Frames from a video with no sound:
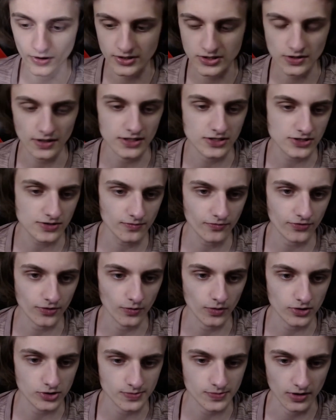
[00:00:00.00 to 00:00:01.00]
so I assume for
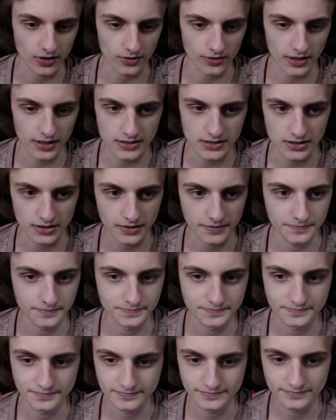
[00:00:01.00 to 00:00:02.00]
Walpurgisnacht Rising.
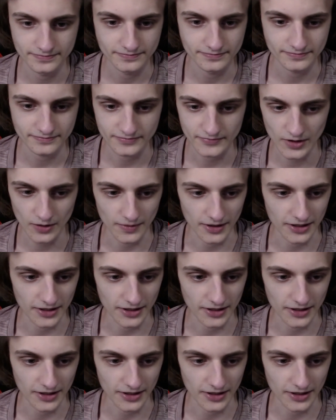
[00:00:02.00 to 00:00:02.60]
Oh my